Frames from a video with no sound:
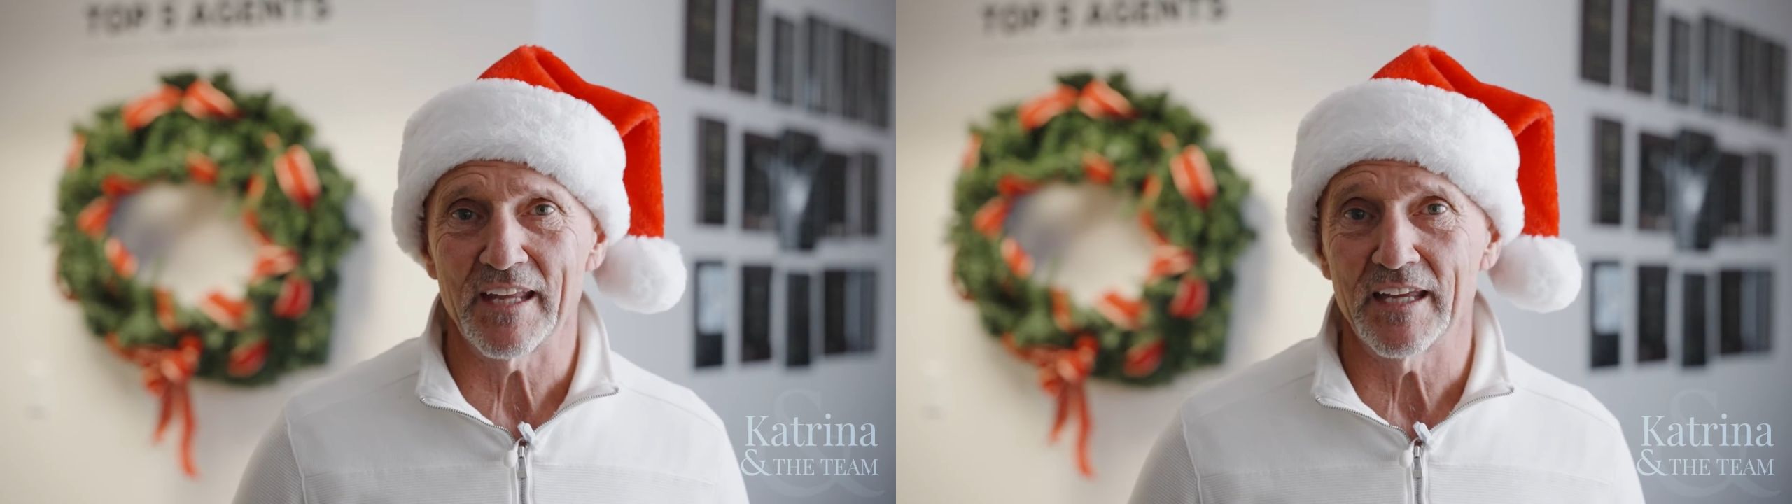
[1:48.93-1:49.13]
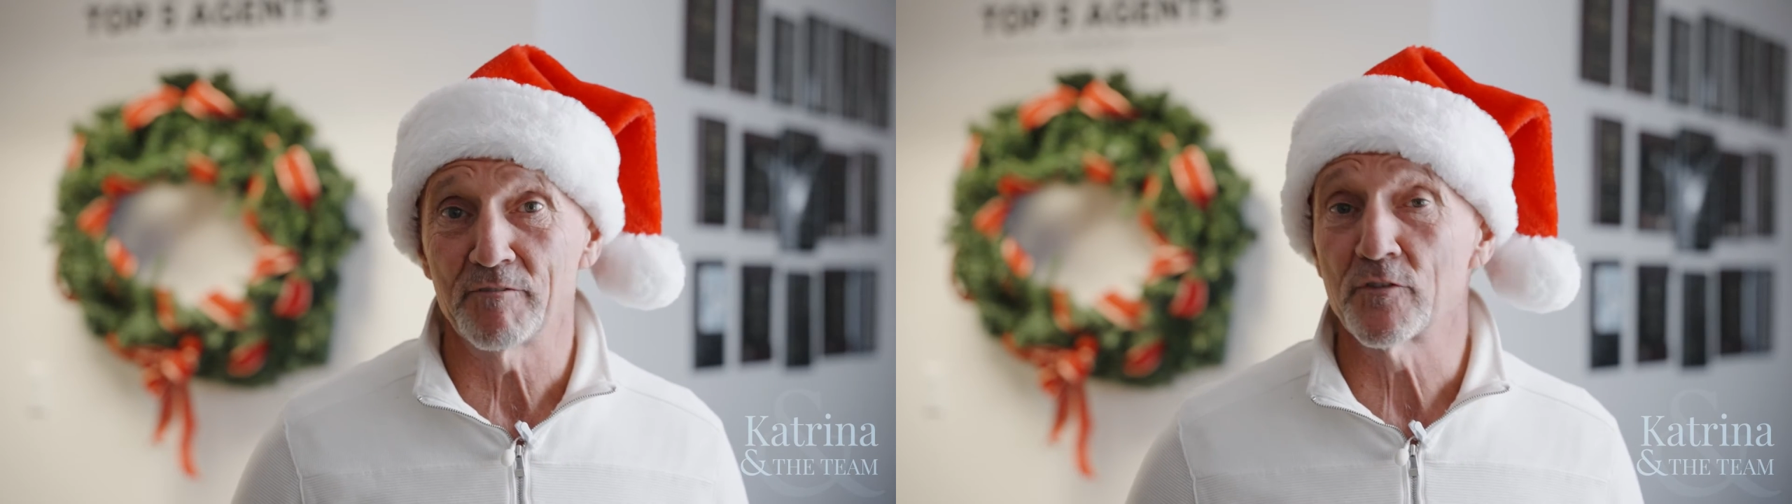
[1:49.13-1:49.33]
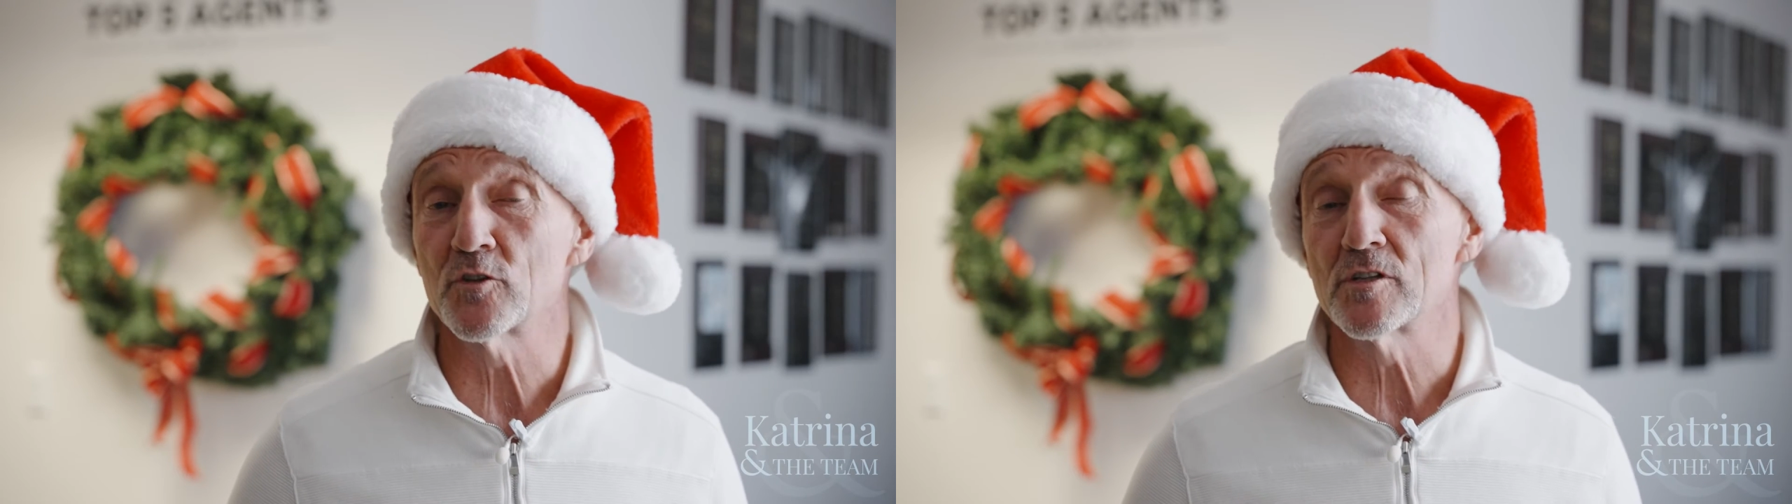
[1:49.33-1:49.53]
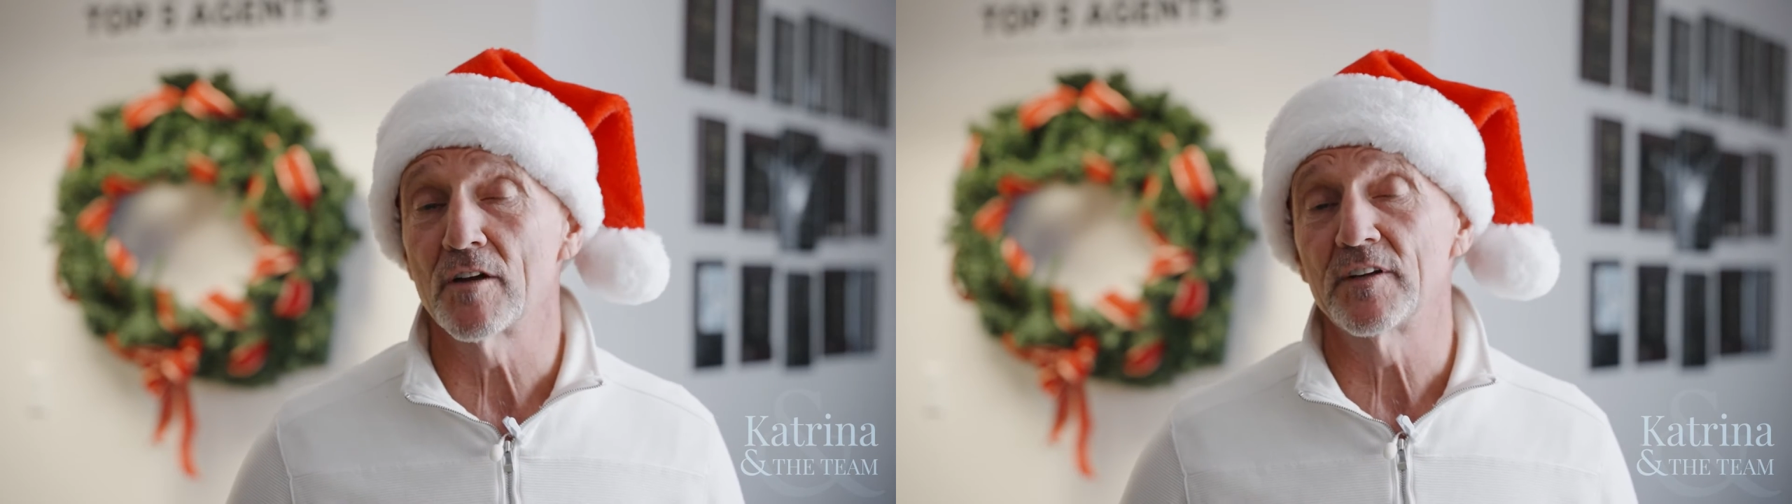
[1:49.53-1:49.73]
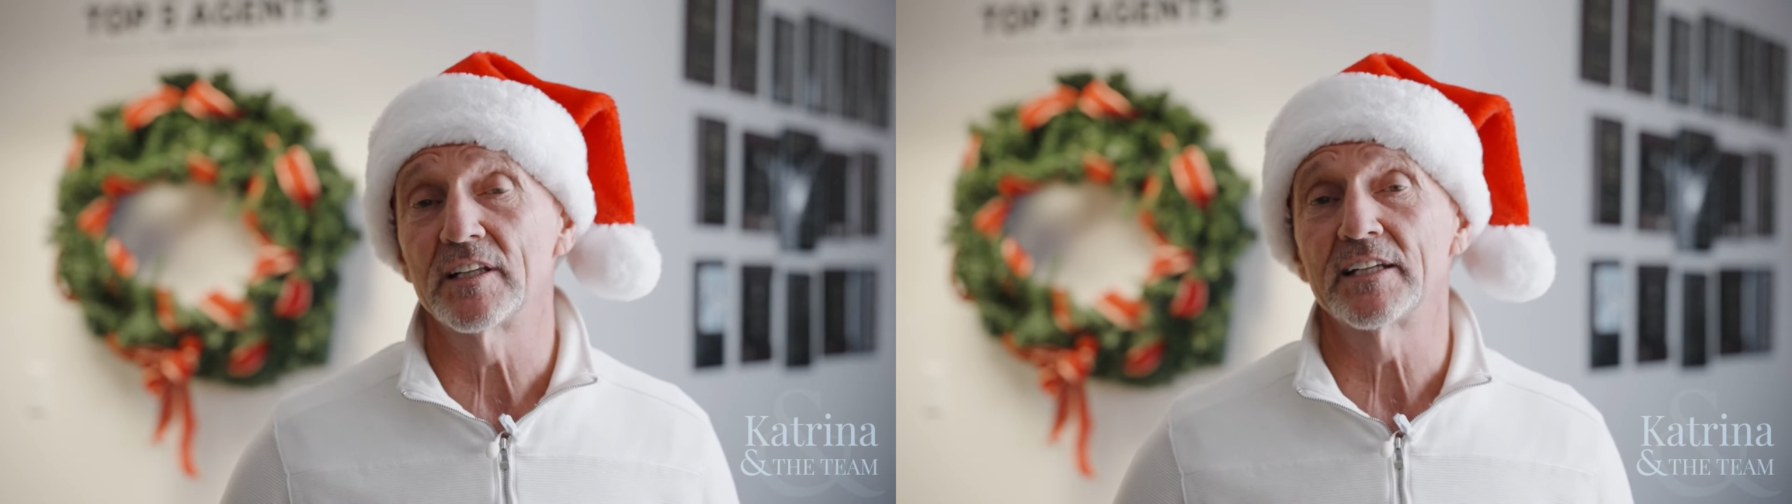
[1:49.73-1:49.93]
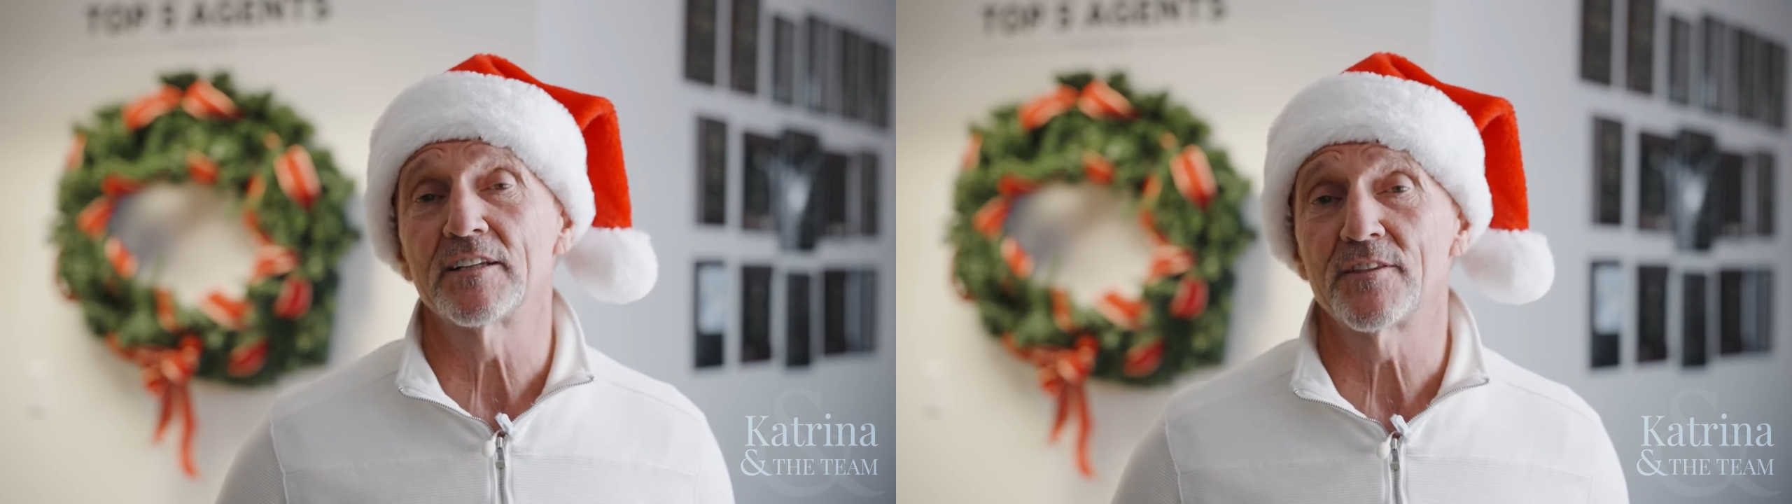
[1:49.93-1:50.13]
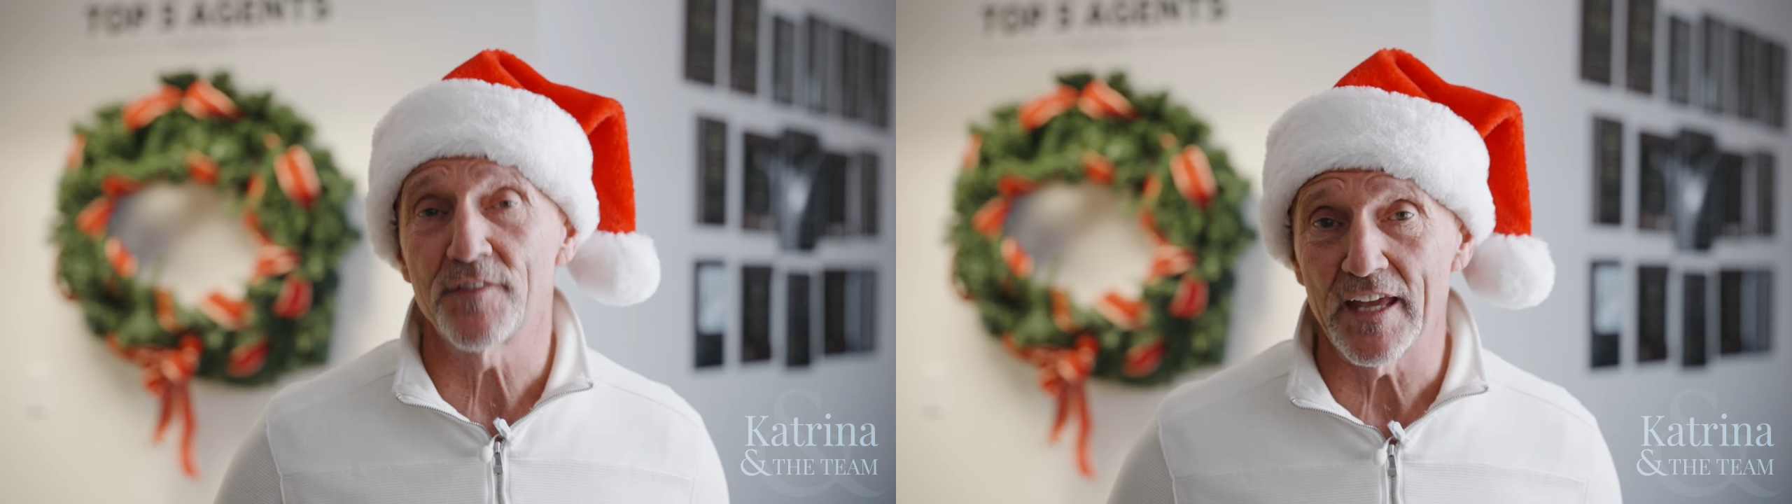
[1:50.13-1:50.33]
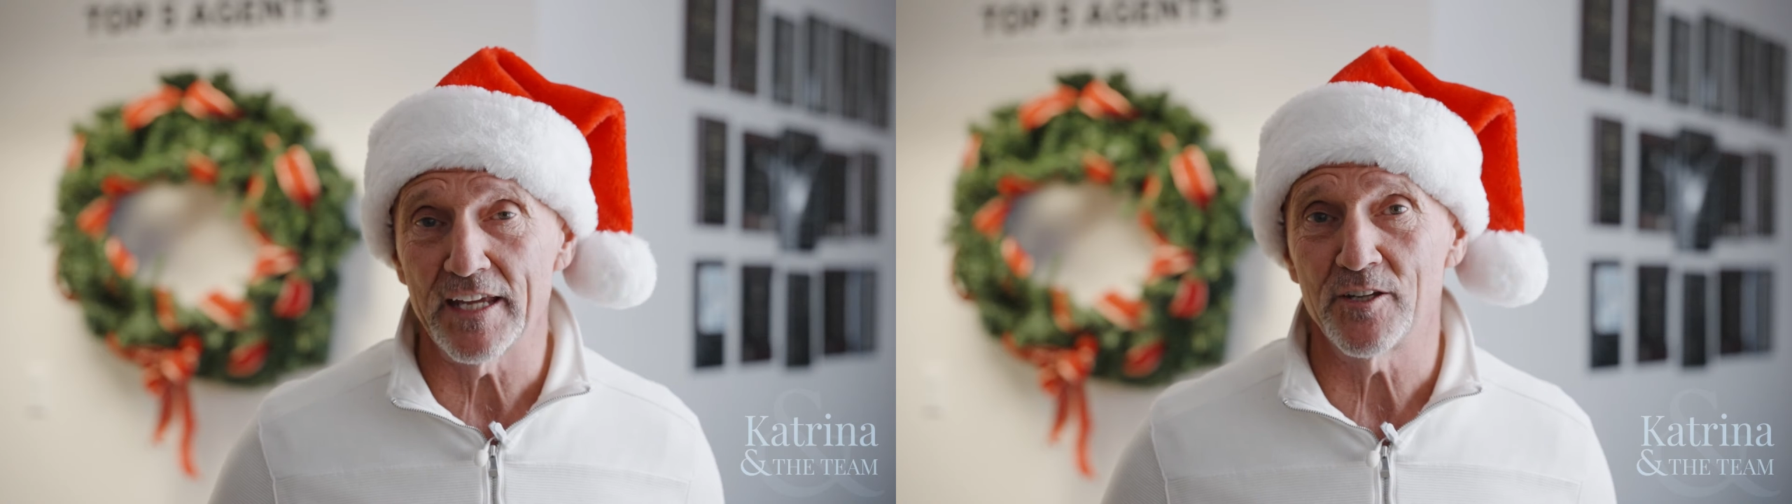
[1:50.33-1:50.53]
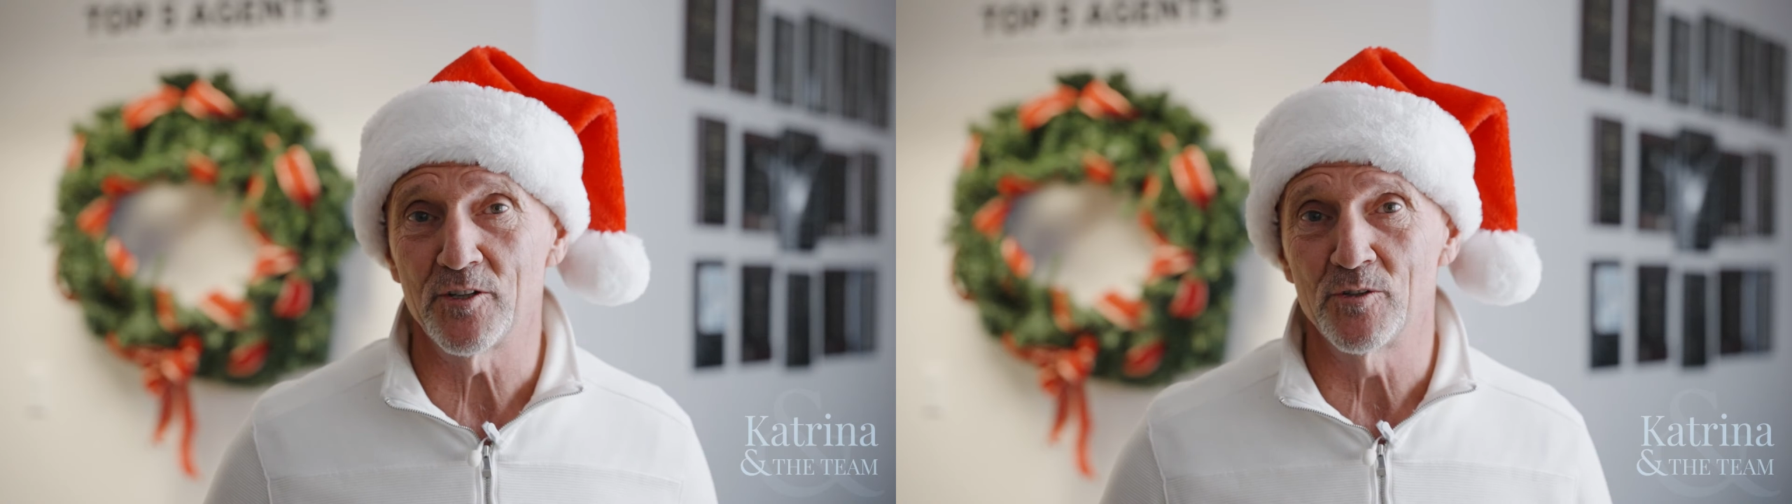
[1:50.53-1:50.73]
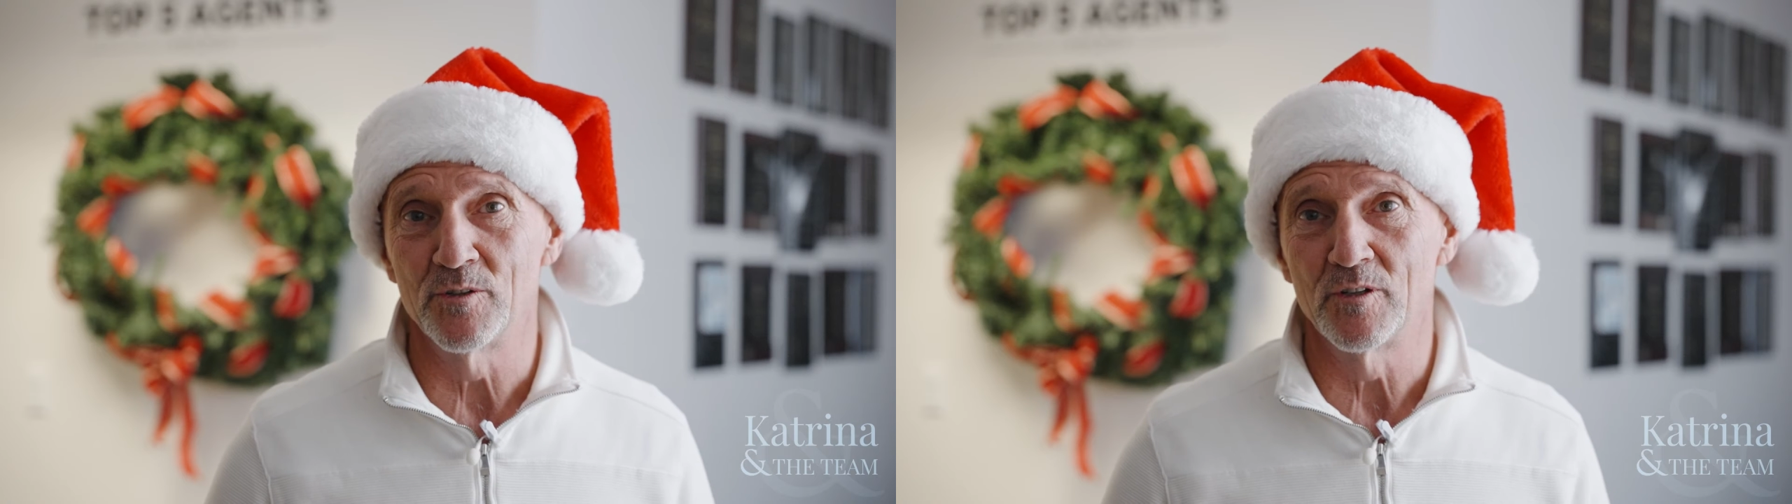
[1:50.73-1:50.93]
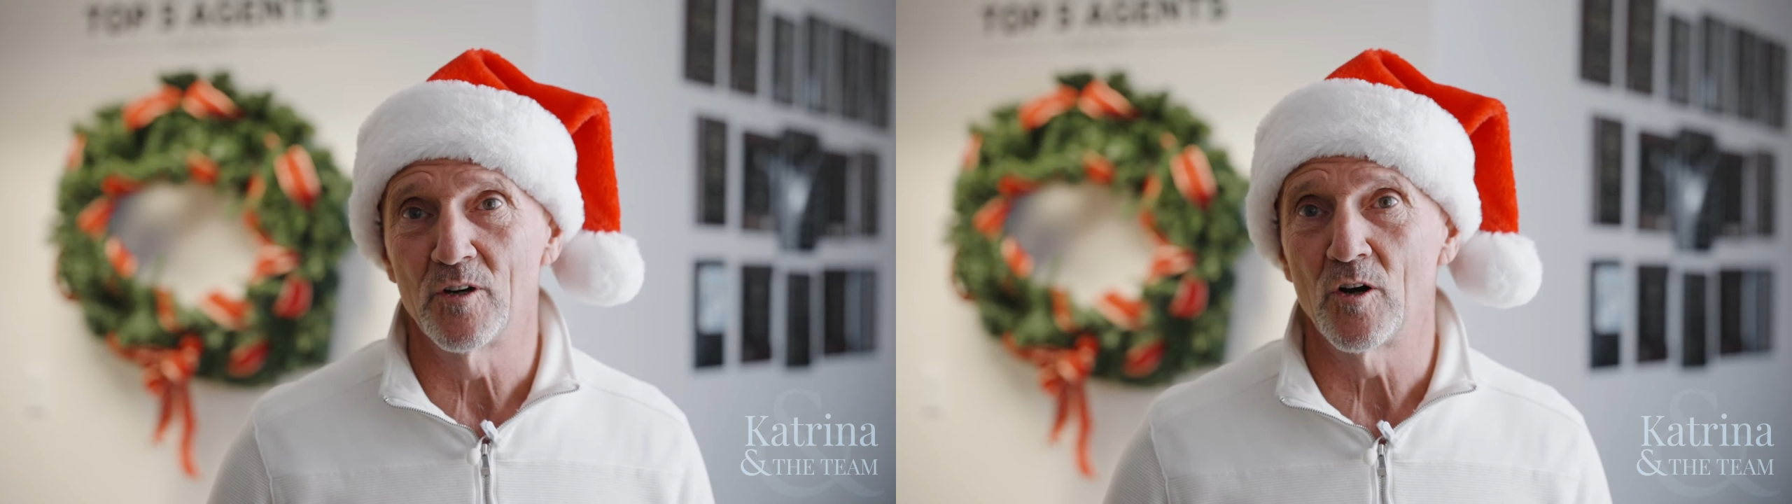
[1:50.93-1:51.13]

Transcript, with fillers: And first off, I'd like to thank you,